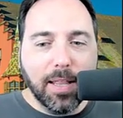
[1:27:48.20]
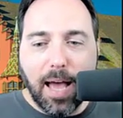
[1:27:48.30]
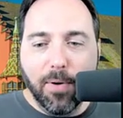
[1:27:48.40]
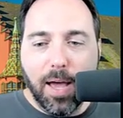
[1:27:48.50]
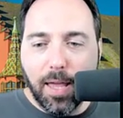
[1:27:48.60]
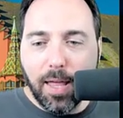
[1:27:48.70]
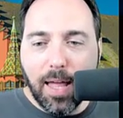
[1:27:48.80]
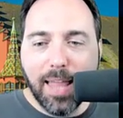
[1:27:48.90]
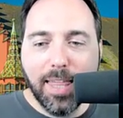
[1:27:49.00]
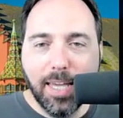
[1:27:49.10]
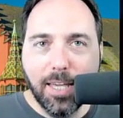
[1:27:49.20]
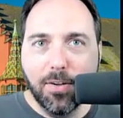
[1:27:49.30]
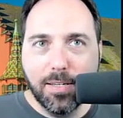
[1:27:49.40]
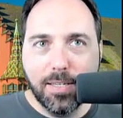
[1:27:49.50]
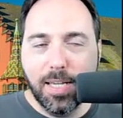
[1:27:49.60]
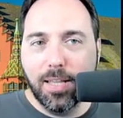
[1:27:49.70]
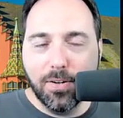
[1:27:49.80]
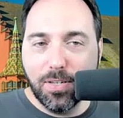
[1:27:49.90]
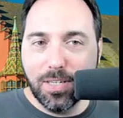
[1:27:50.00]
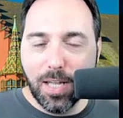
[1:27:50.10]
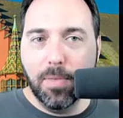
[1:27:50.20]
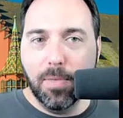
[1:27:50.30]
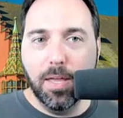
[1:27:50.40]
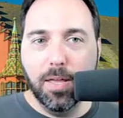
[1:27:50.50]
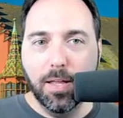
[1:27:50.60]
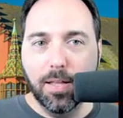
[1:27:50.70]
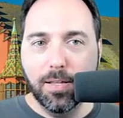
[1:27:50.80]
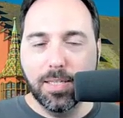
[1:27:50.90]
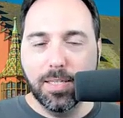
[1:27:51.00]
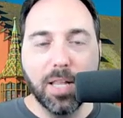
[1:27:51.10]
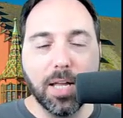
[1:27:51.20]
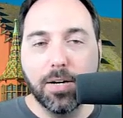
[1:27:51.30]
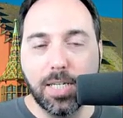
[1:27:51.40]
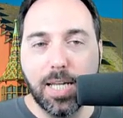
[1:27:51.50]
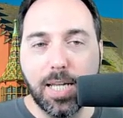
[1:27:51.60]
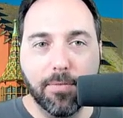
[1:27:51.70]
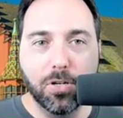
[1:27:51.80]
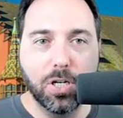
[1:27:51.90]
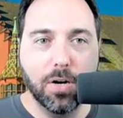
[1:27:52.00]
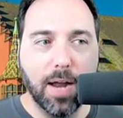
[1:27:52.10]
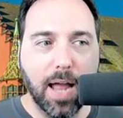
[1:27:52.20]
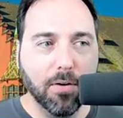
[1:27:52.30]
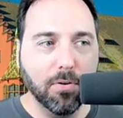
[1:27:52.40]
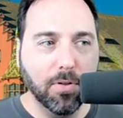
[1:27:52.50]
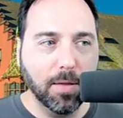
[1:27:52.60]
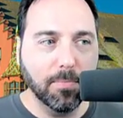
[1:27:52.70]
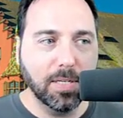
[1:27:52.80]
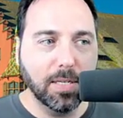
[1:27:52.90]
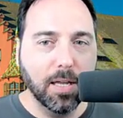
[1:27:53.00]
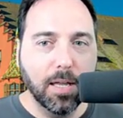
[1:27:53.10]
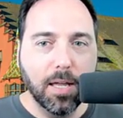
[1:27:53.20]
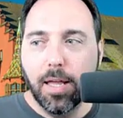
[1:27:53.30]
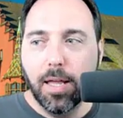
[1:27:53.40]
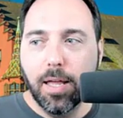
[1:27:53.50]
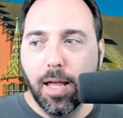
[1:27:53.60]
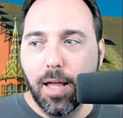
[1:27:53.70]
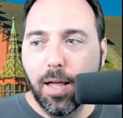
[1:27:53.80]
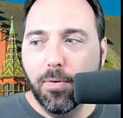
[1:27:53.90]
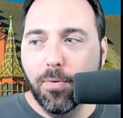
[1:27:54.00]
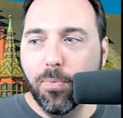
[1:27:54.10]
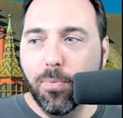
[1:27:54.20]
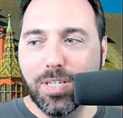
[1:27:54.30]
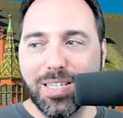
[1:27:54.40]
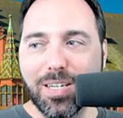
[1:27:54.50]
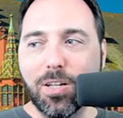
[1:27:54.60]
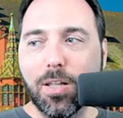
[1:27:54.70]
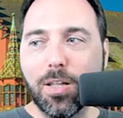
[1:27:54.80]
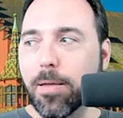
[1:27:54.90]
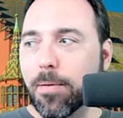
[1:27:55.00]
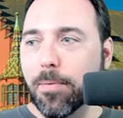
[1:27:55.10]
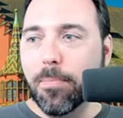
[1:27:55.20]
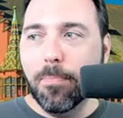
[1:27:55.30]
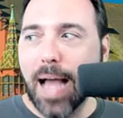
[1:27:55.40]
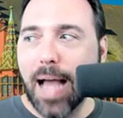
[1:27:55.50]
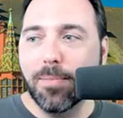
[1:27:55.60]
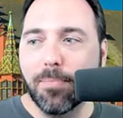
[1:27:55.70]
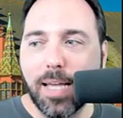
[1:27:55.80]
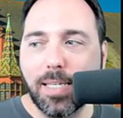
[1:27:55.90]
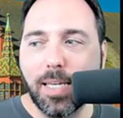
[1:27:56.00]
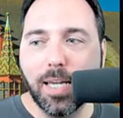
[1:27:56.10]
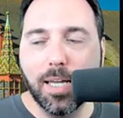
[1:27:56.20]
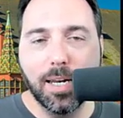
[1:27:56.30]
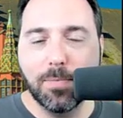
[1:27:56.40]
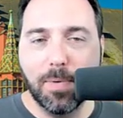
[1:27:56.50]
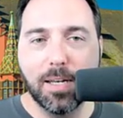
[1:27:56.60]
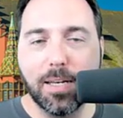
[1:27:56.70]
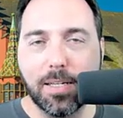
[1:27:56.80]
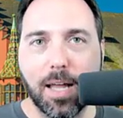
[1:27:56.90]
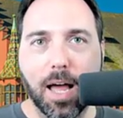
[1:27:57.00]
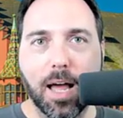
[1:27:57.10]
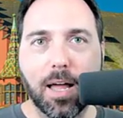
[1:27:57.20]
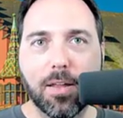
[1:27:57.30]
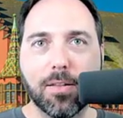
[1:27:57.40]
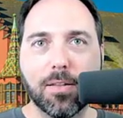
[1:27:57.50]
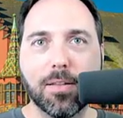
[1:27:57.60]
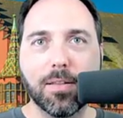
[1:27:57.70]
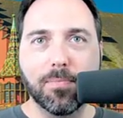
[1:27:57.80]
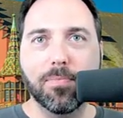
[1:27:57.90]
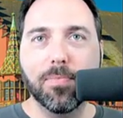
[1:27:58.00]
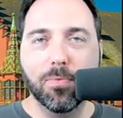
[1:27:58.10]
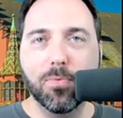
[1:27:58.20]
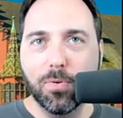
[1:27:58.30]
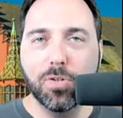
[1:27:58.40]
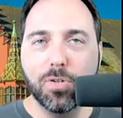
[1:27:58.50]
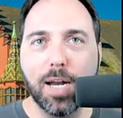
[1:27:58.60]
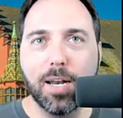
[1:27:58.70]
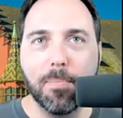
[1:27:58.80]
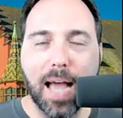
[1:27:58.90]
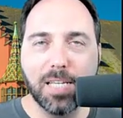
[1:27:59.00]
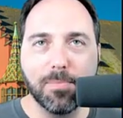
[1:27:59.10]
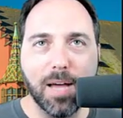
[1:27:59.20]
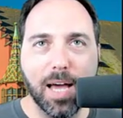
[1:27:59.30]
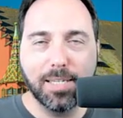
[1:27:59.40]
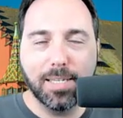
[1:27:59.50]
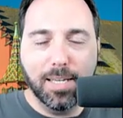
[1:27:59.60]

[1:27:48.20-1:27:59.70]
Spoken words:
As I explained it that way, I think you can see there's some similarity to evolutionary algorithms. We're still maximizing an expected, we're trying to